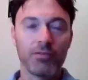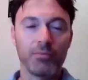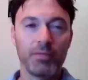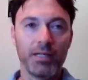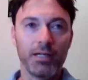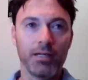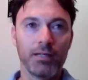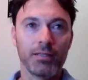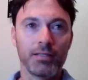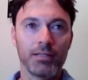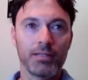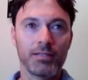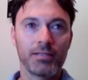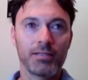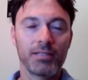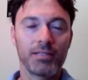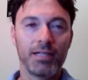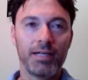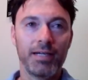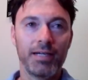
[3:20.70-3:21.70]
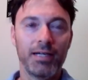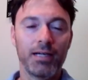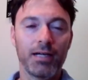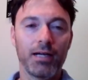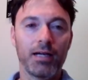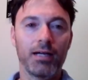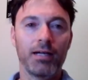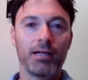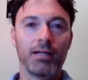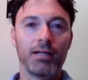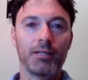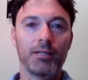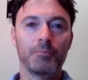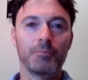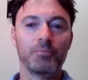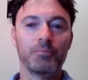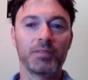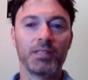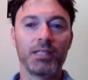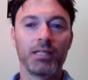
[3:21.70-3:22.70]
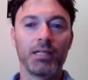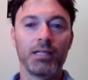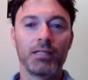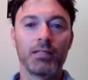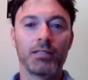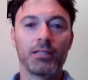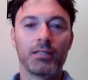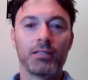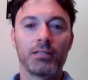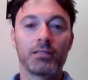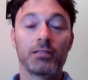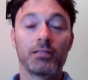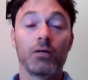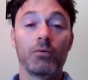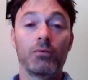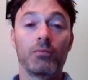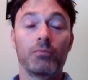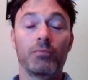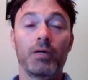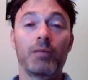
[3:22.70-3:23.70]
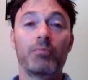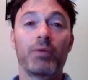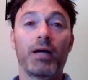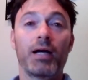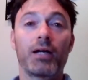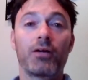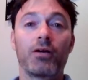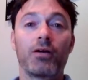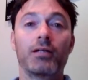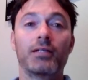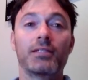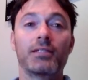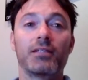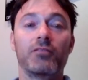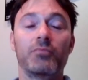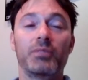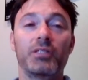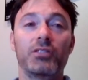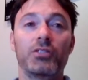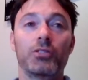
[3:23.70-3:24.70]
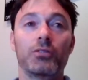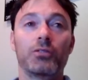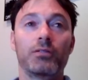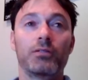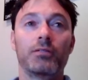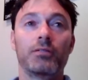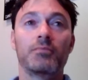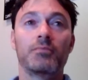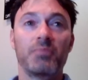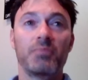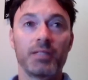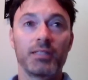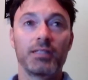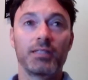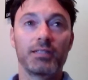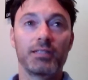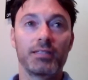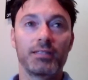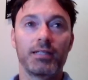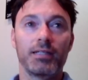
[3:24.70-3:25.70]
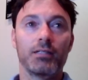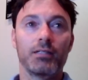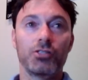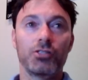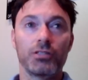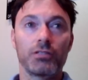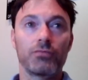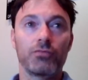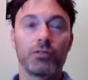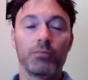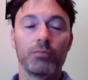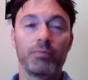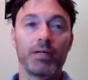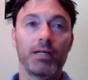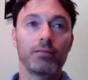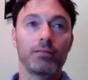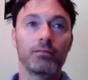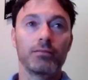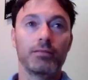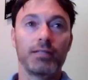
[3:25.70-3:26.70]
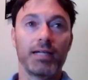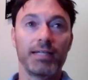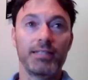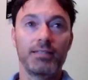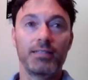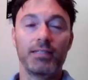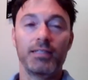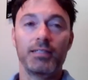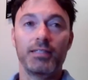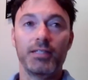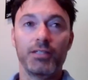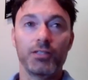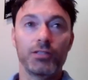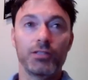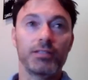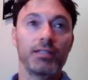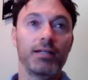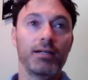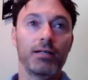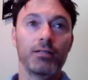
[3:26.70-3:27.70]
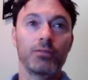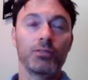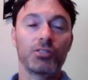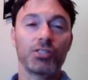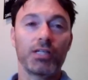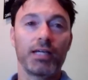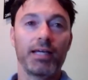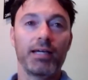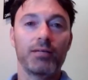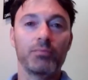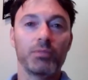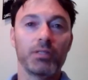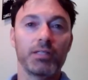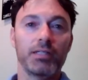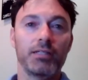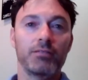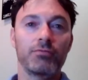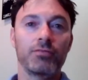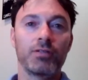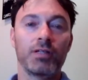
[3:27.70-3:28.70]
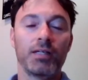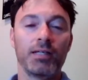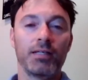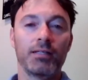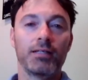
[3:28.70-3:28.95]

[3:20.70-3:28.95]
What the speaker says: having me on this today. So my background is I've been doing business intelligence for about 19 years now, which I can't believe.